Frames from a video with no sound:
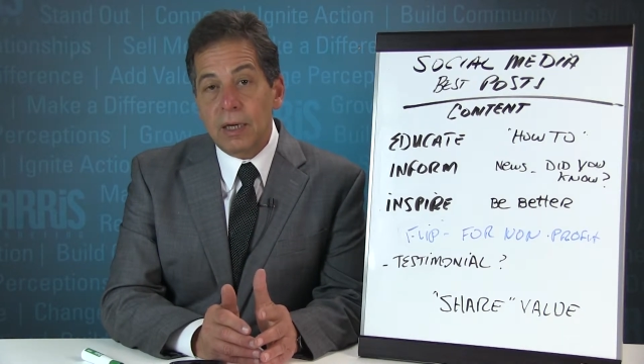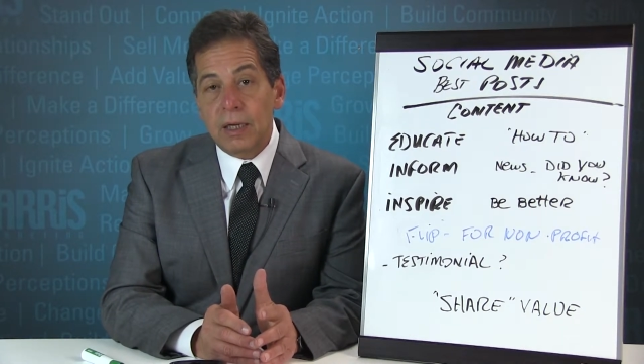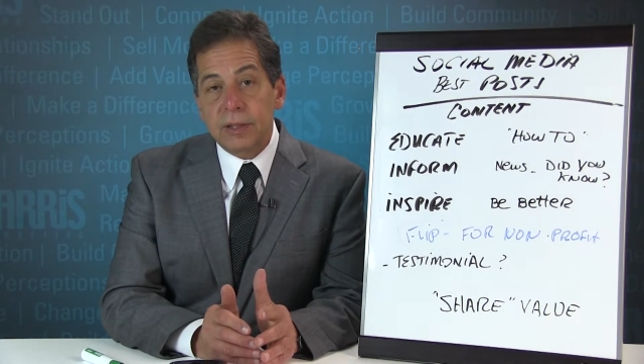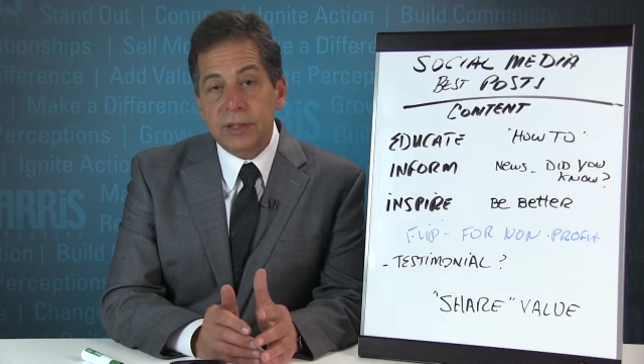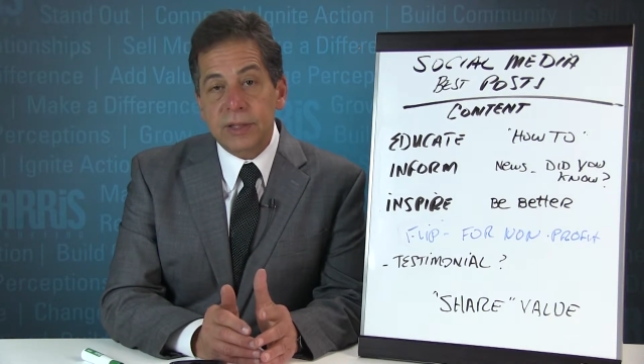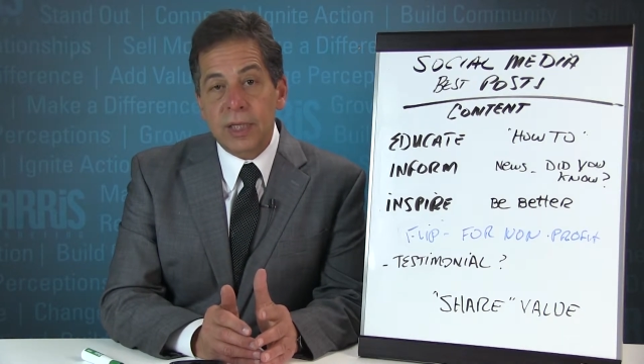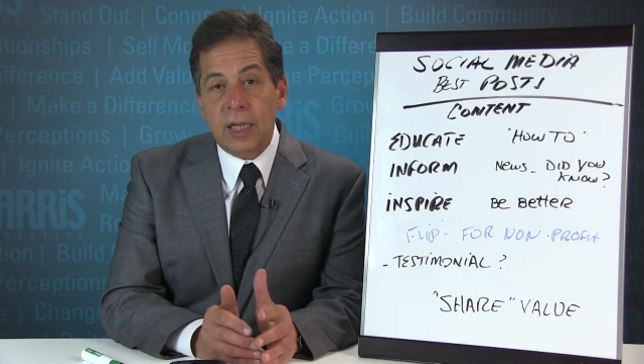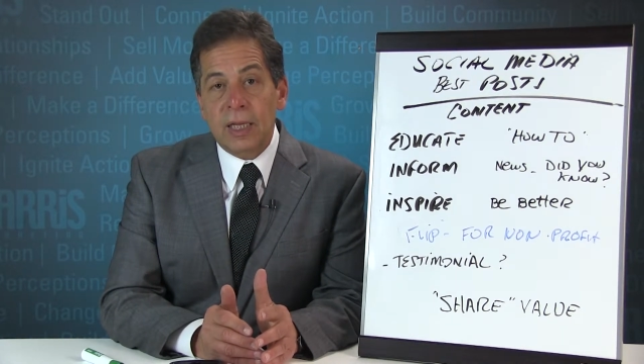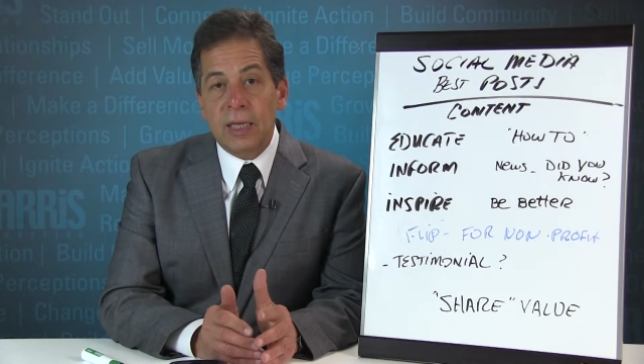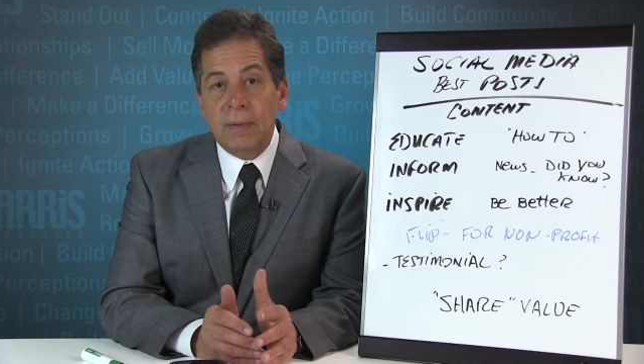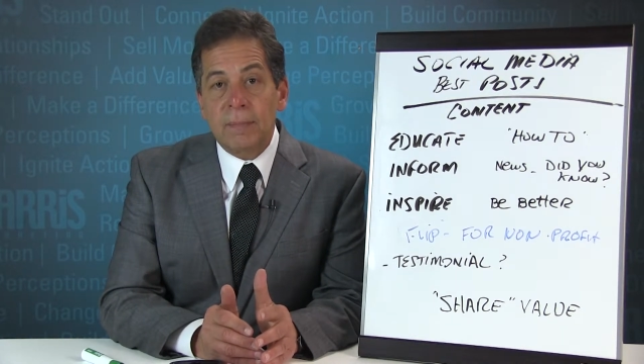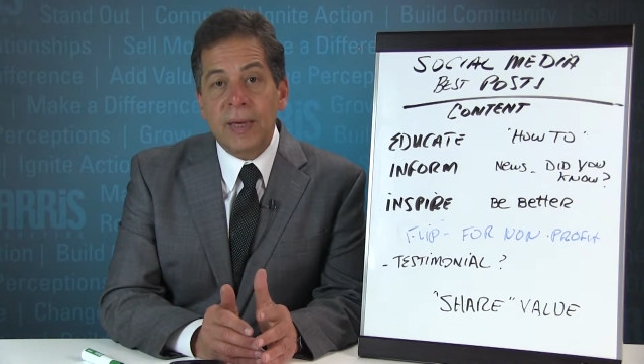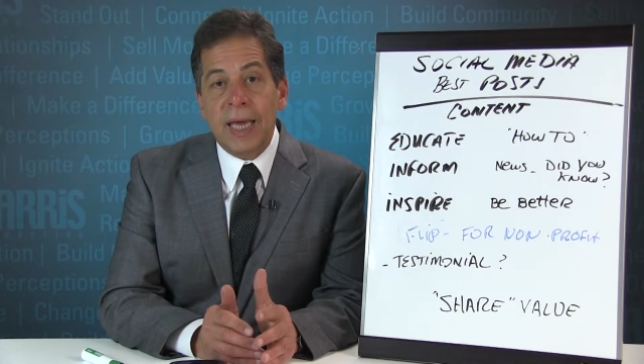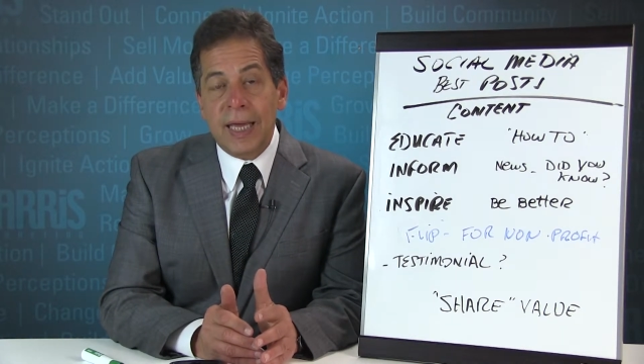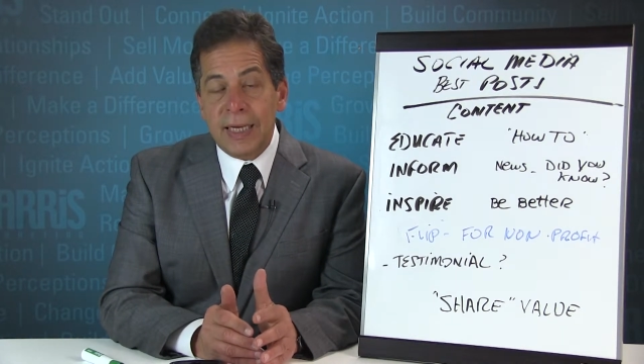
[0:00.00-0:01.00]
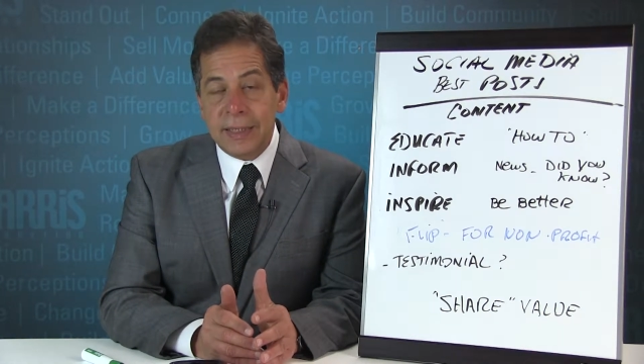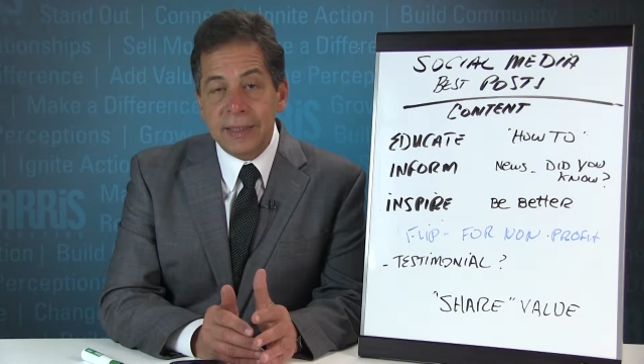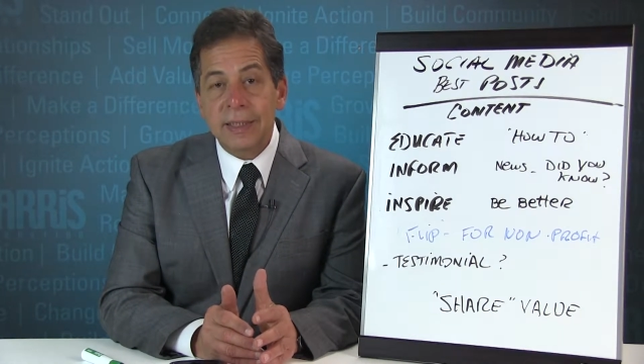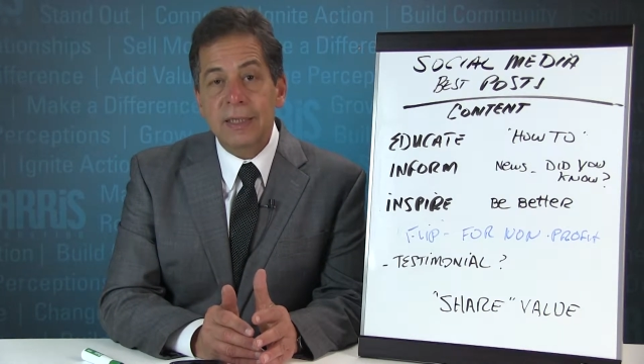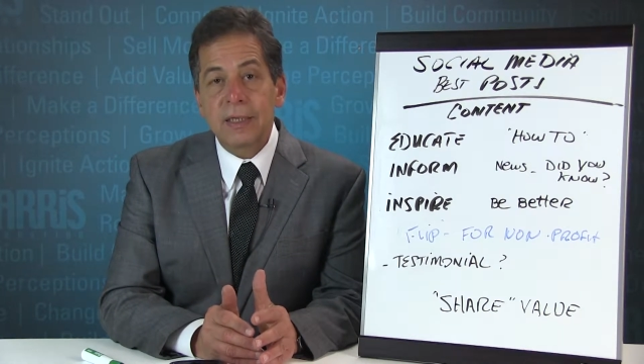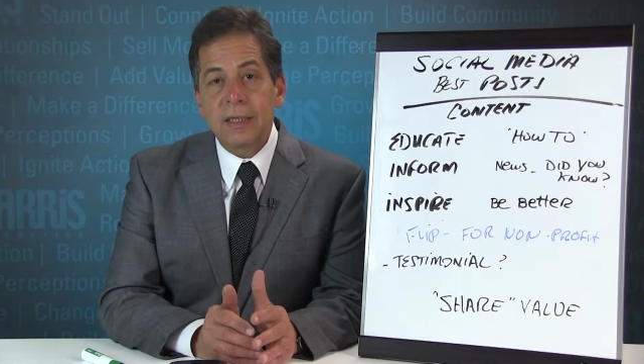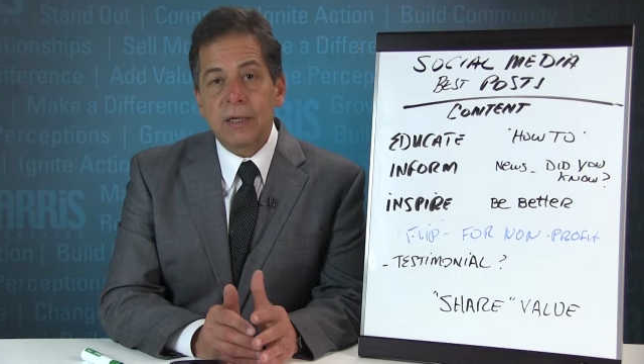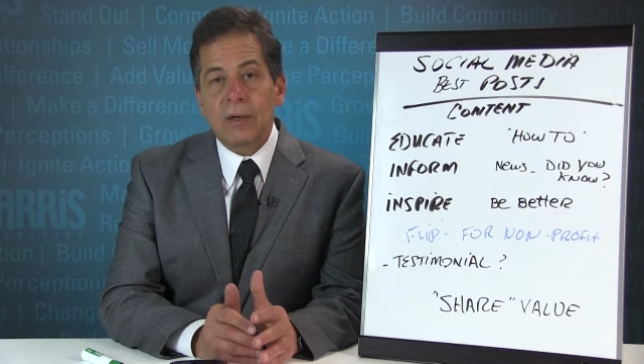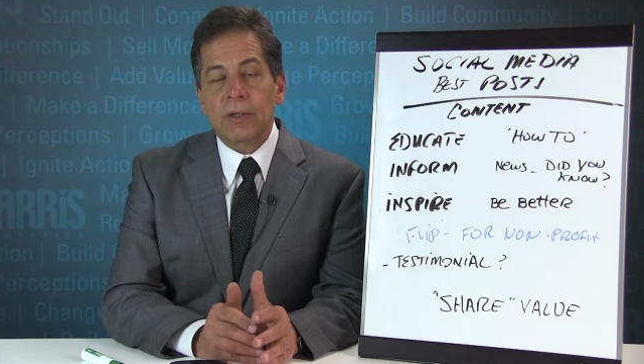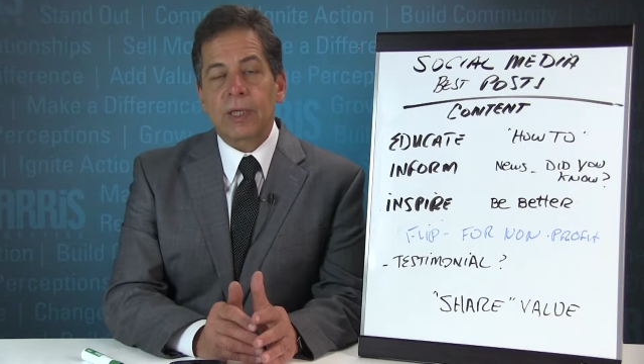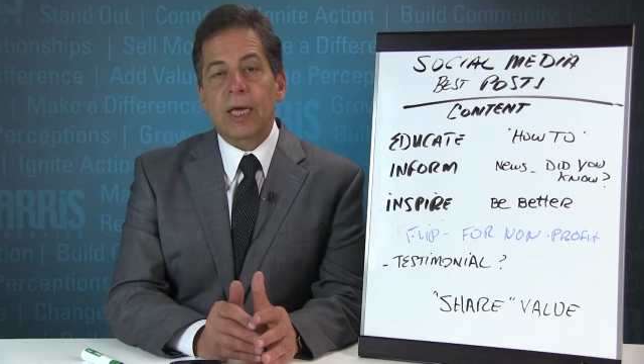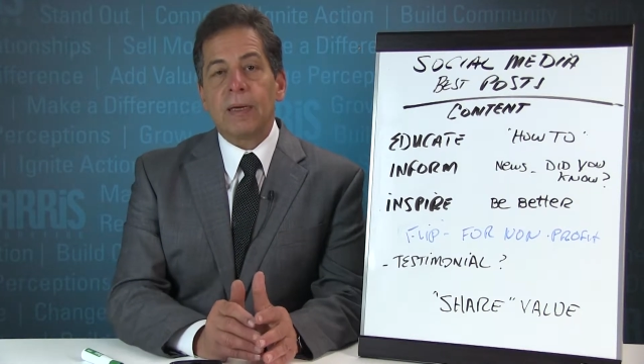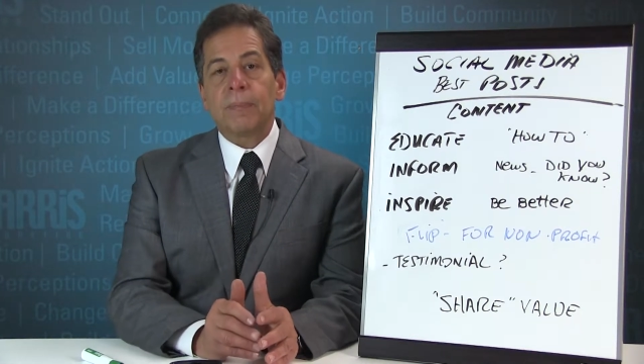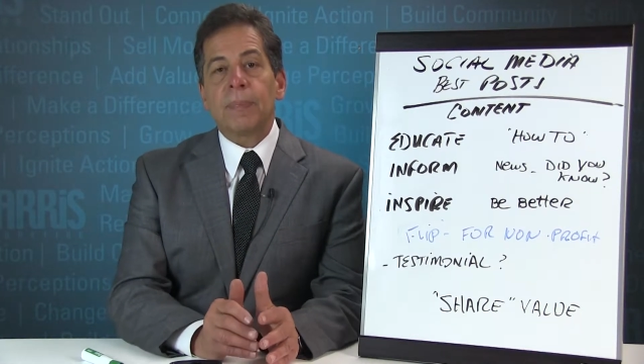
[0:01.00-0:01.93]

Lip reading: selling paint, okay?